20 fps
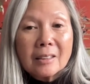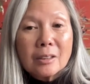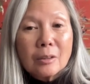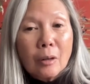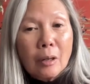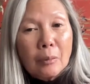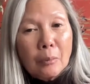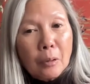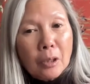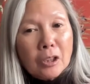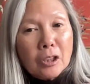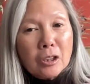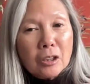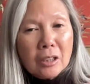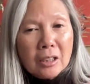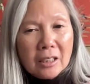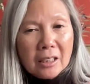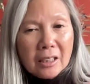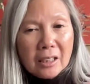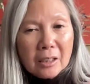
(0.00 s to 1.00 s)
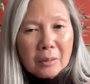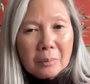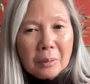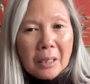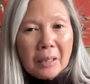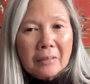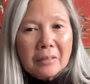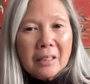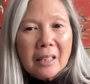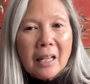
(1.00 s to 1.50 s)
So I want you to think
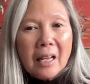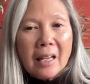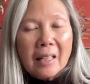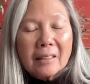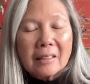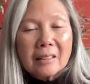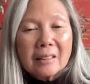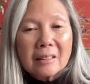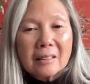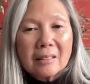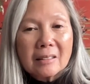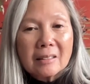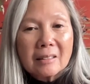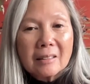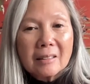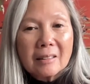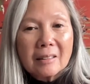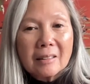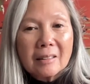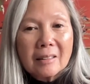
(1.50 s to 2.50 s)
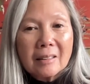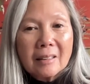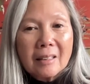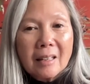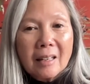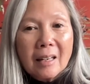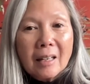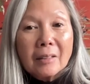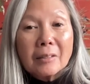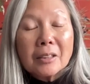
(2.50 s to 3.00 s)
about that.
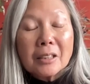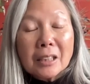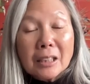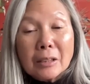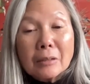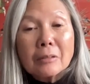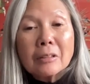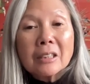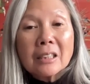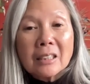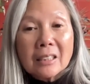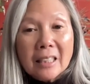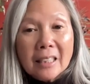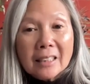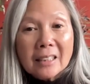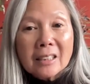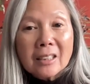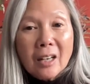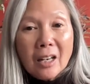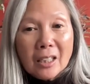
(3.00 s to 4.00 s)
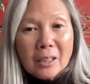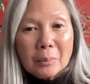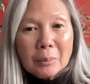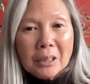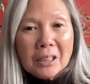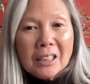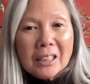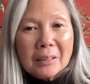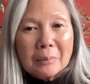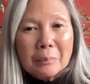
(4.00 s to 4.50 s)
I'll see you in the next
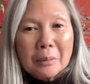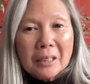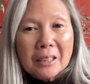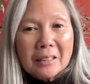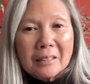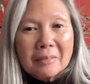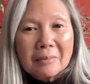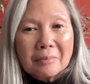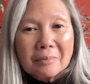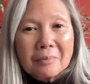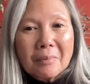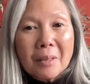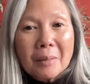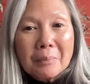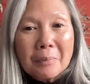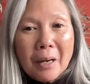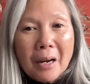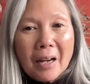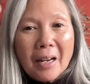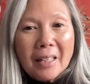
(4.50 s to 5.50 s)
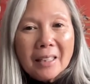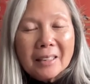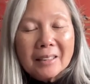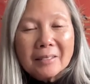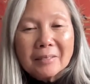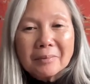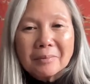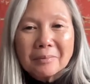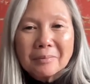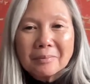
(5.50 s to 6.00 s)
Cosmic Tidbit. Bye.
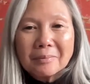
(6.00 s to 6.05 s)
